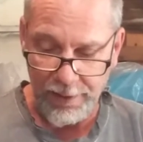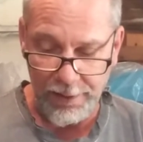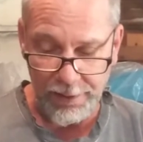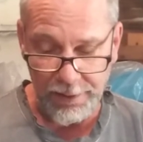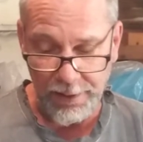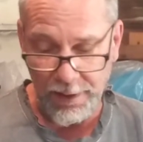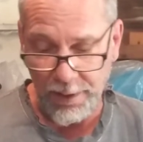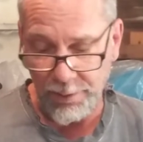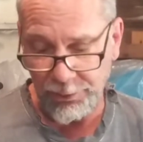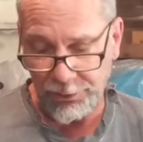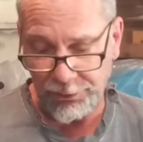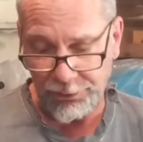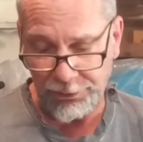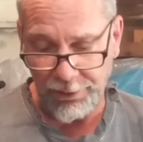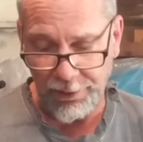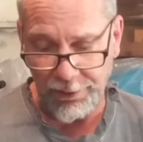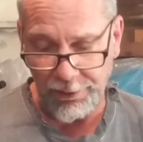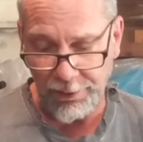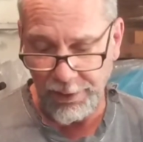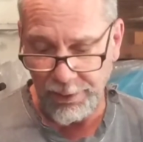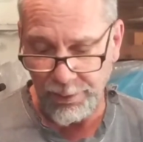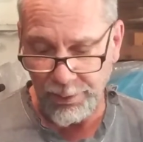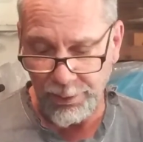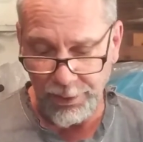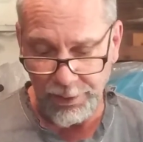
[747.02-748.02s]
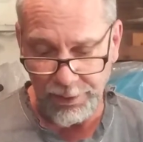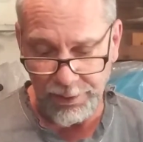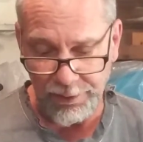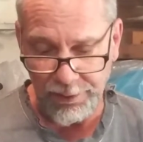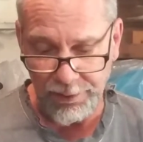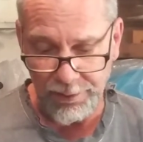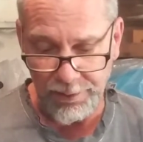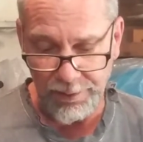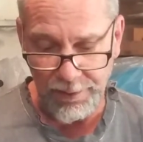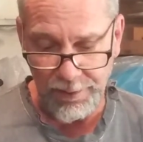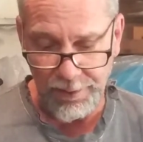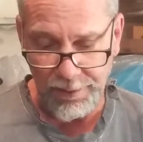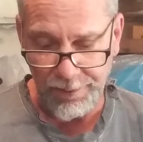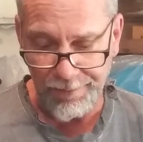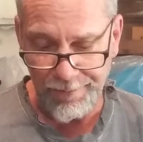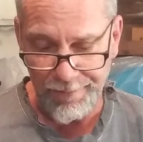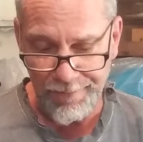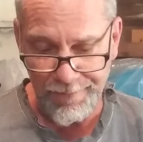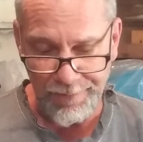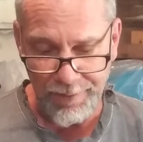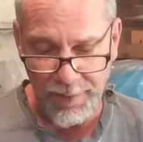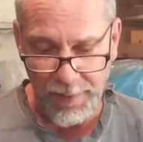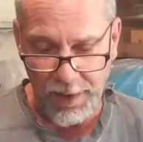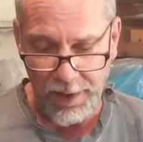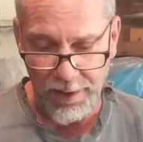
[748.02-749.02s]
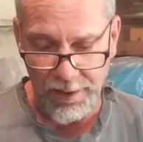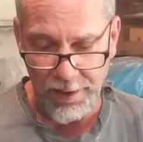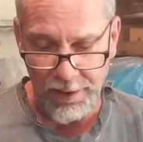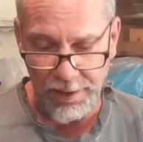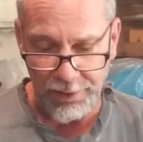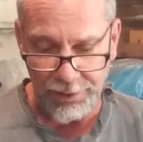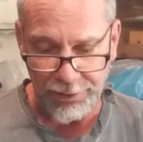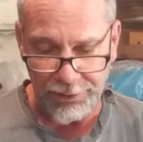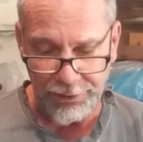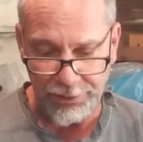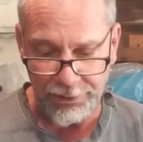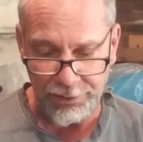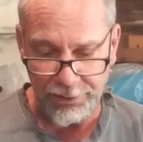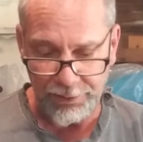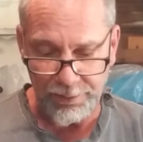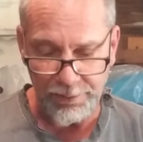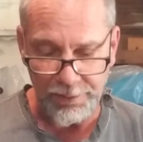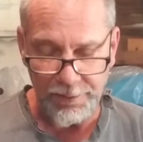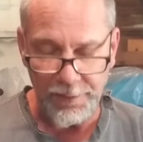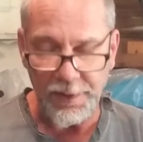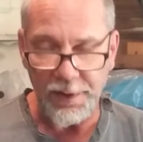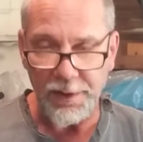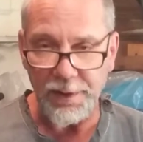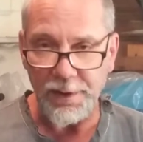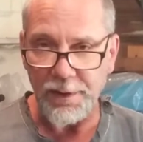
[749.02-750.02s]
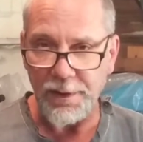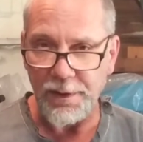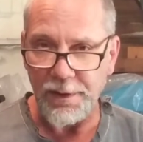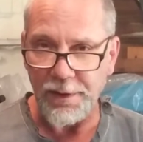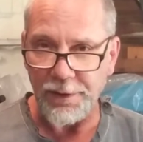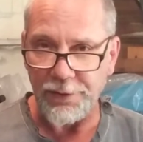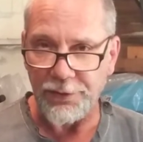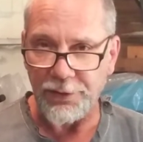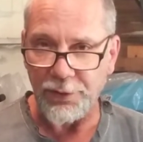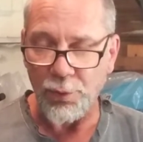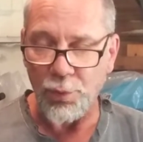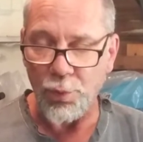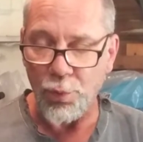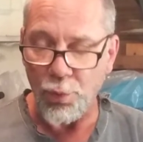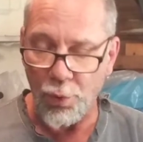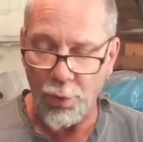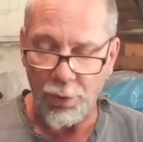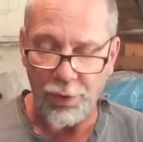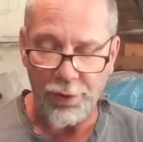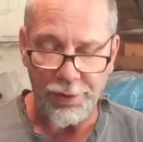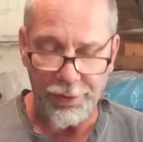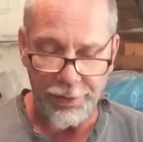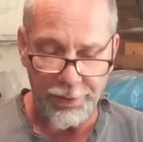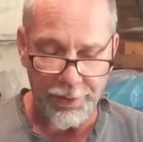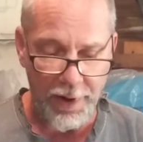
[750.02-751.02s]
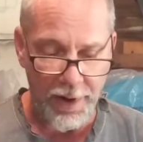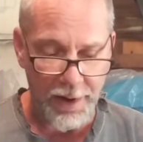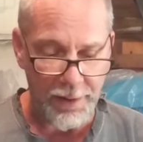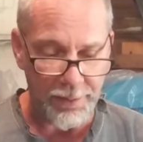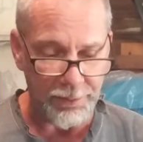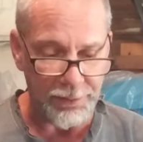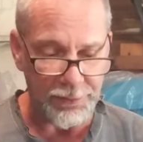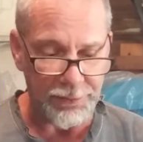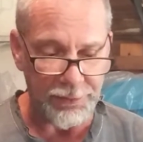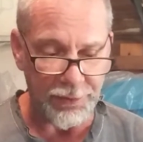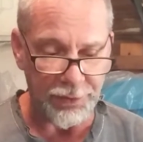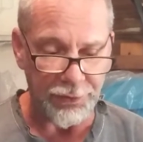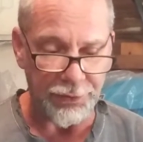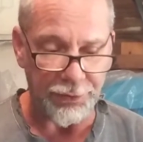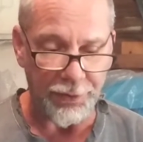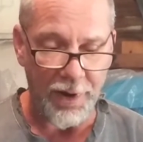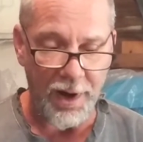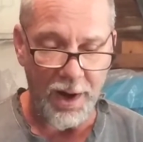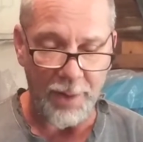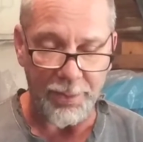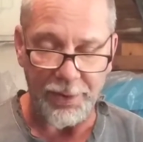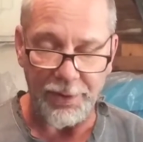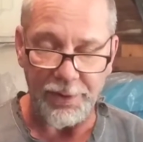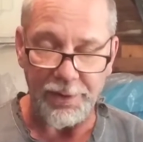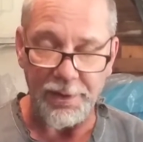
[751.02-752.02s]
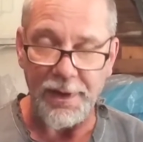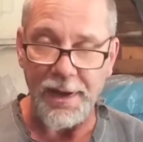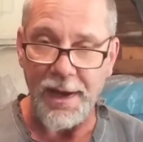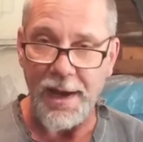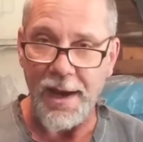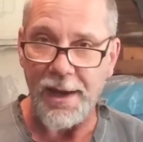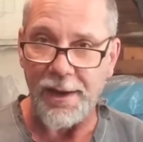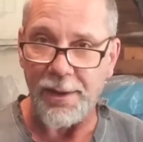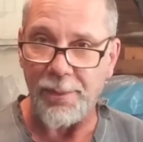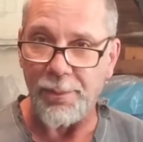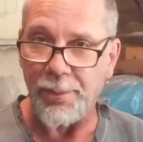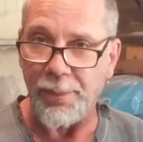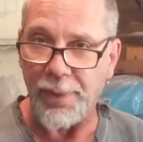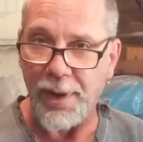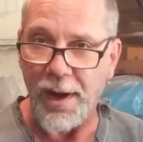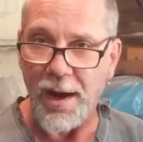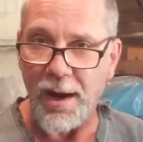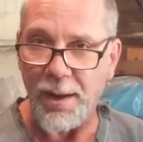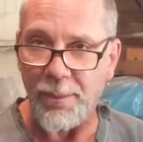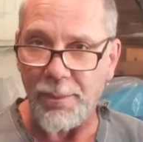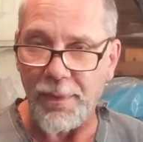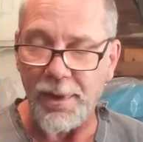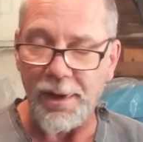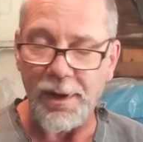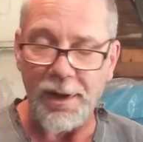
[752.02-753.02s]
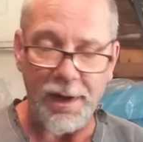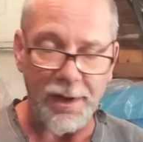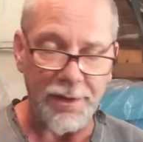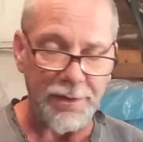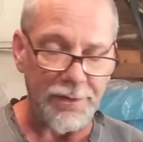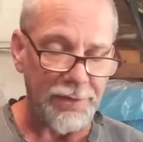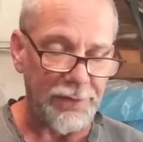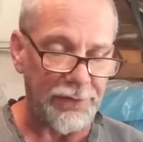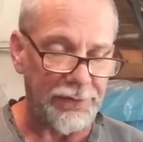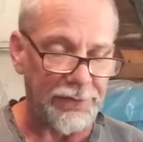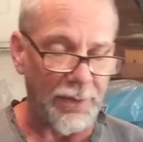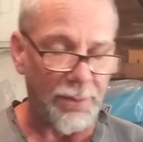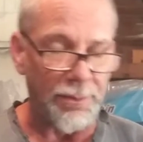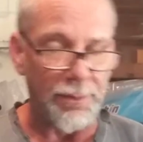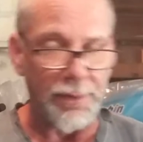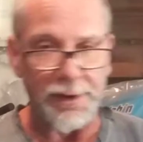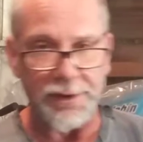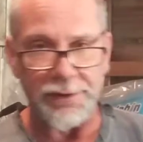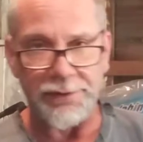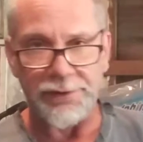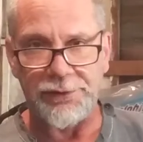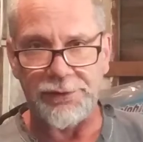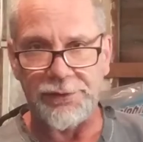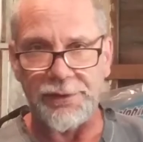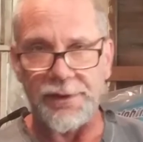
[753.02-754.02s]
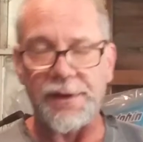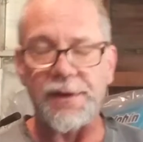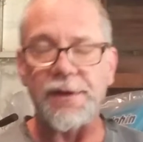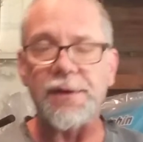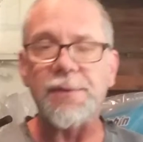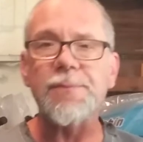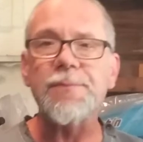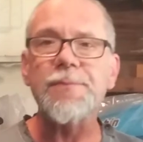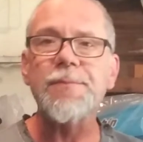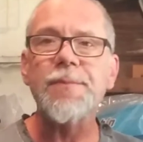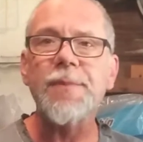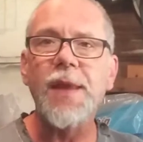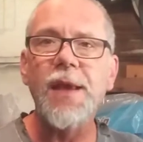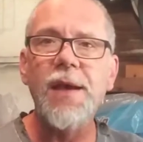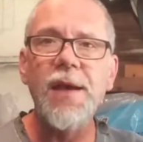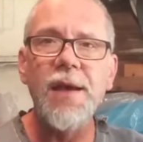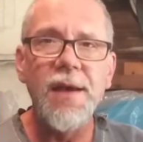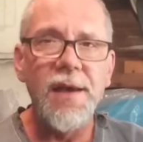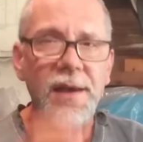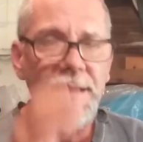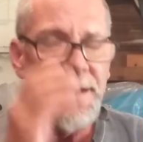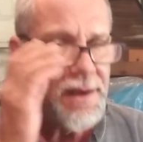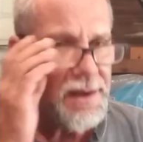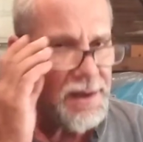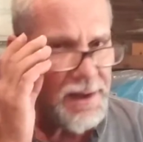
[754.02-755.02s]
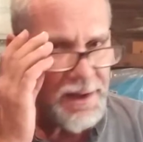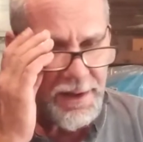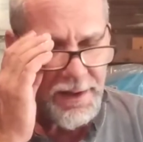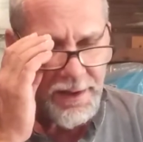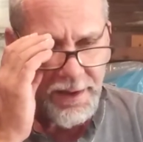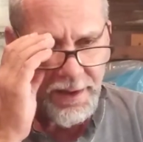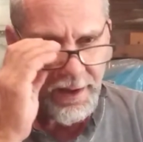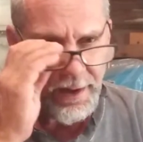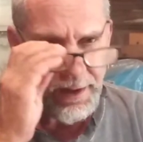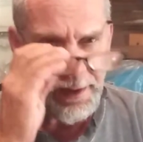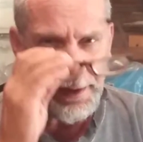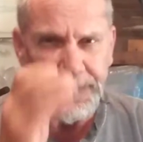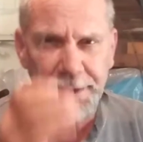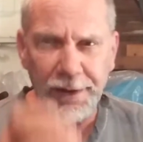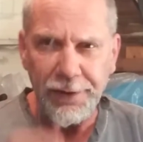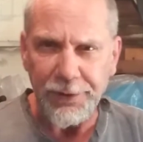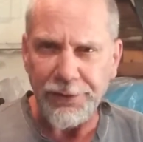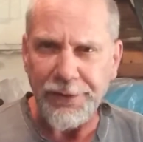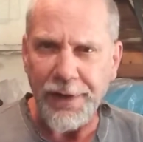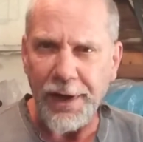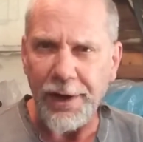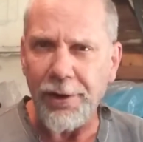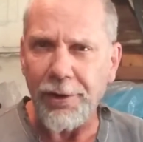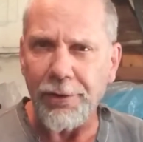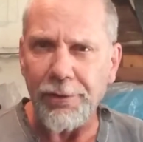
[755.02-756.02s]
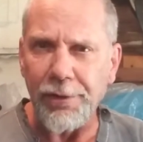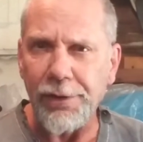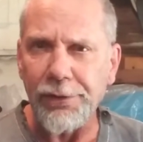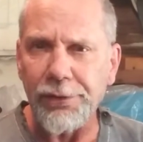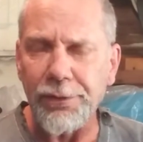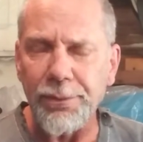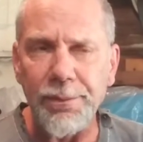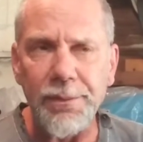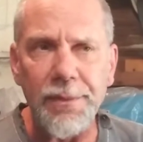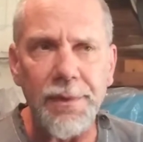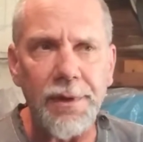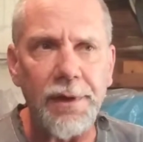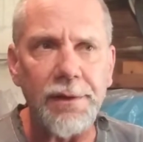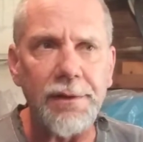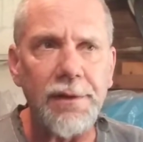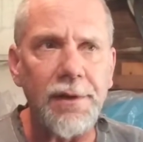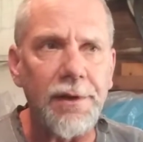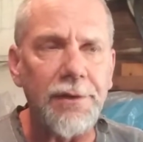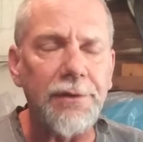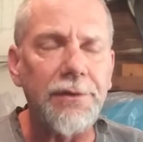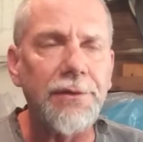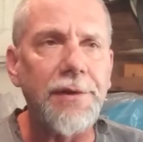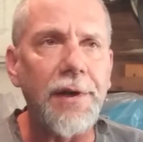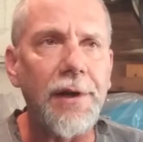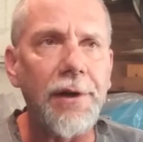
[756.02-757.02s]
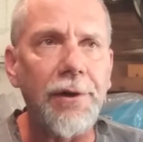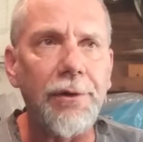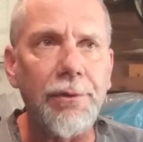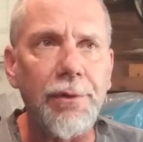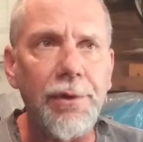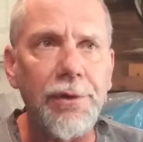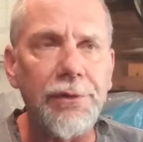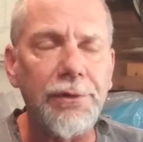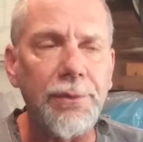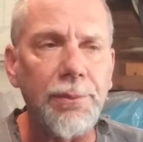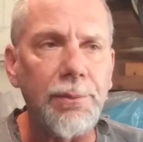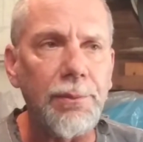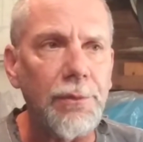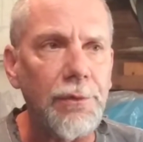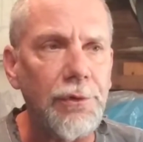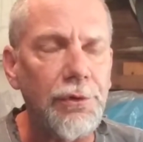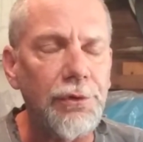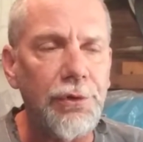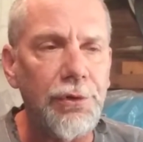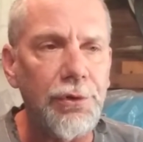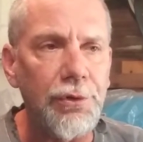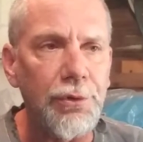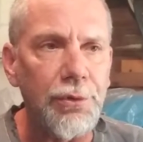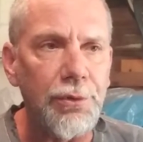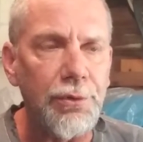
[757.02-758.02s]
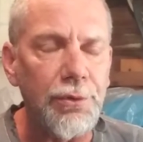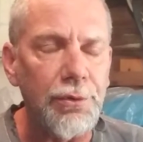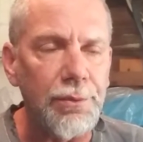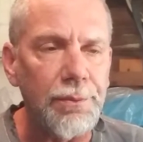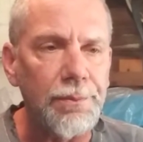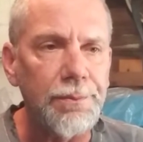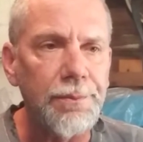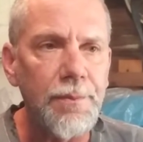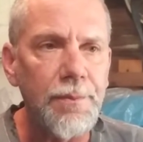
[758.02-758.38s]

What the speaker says: I'm sorry, but it's a war crime to drop an atom bomb on somebody's city. It's terrorism. It's terrorism to